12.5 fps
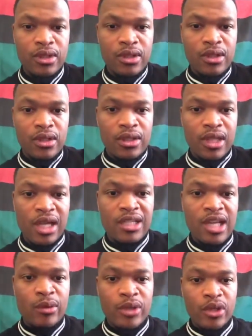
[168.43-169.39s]
That's how
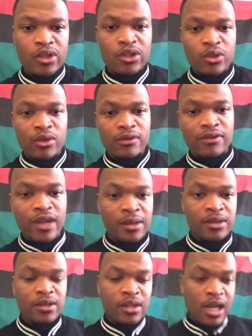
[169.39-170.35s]
we're gonna do it, family.
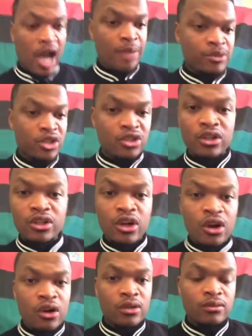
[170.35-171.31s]
I'm just gonna
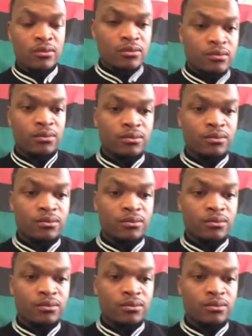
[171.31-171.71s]
call him.